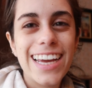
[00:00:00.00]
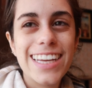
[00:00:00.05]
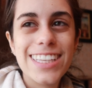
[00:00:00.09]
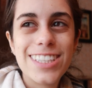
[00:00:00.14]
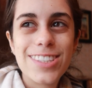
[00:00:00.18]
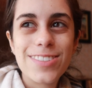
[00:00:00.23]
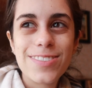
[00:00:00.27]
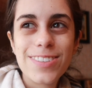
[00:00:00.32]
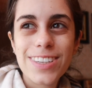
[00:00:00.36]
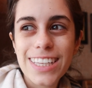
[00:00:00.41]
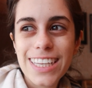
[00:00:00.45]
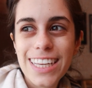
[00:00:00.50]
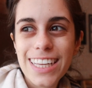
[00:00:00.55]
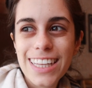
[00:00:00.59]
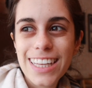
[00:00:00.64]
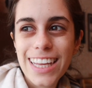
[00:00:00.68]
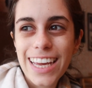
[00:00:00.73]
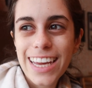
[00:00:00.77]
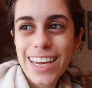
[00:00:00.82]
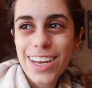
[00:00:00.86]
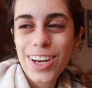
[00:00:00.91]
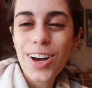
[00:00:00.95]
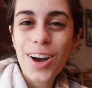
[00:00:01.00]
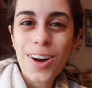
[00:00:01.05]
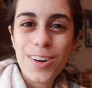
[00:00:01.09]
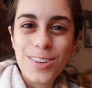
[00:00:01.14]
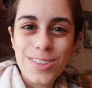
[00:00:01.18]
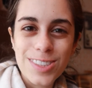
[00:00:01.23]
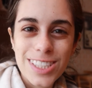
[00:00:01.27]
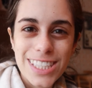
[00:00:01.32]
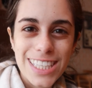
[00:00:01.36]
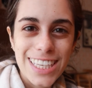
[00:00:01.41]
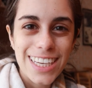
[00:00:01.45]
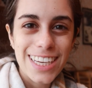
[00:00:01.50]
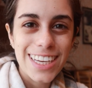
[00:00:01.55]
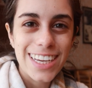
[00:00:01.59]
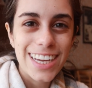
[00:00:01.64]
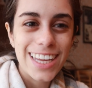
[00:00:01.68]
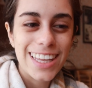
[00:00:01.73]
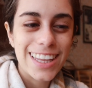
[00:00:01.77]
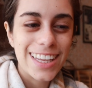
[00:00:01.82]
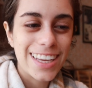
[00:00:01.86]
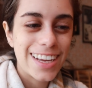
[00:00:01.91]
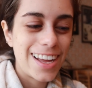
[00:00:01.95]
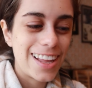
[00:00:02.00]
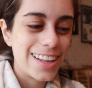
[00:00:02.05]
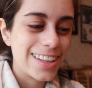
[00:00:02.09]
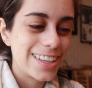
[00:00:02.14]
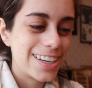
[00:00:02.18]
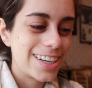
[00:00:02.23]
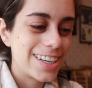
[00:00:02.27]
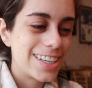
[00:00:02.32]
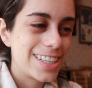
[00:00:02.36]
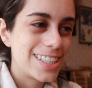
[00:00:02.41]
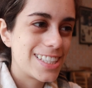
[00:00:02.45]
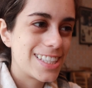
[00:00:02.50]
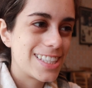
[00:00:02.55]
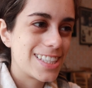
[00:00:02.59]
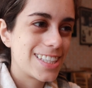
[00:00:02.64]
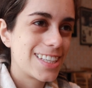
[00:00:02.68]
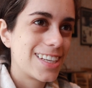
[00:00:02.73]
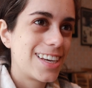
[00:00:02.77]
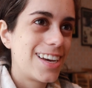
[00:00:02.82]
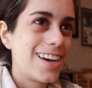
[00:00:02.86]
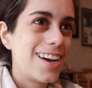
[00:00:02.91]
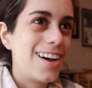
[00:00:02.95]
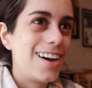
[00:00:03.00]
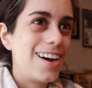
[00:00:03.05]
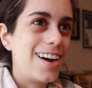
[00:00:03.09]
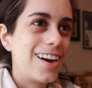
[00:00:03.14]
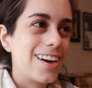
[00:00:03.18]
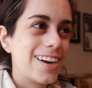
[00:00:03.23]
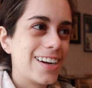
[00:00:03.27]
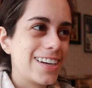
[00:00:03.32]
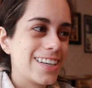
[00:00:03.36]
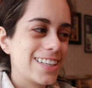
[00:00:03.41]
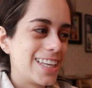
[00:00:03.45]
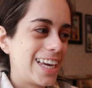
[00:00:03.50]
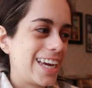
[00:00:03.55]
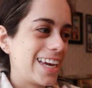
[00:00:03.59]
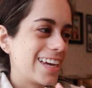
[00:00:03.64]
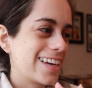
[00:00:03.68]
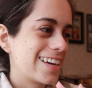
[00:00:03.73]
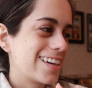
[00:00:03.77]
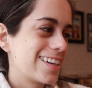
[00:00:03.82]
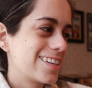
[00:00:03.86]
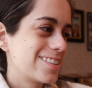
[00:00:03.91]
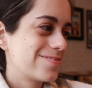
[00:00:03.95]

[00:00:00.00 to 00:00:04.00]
It's really like cozy and the colors are like,